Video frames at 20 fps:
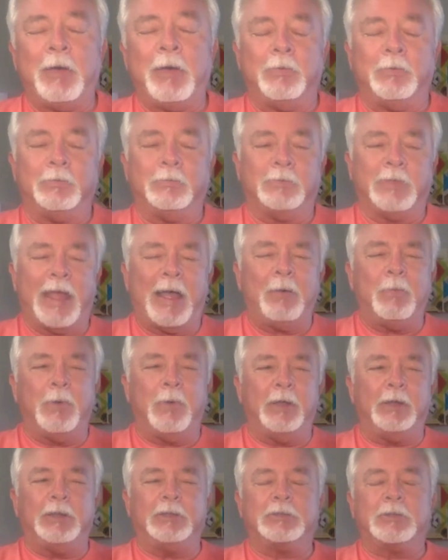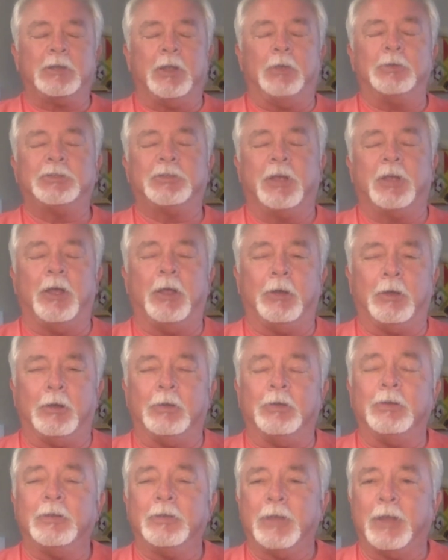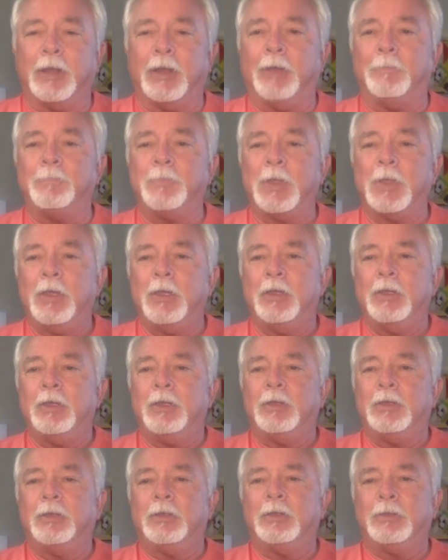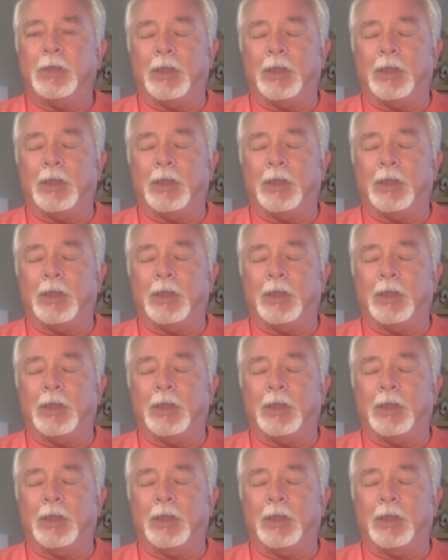one? that one is close to hundred. Yeah, hundred thousand.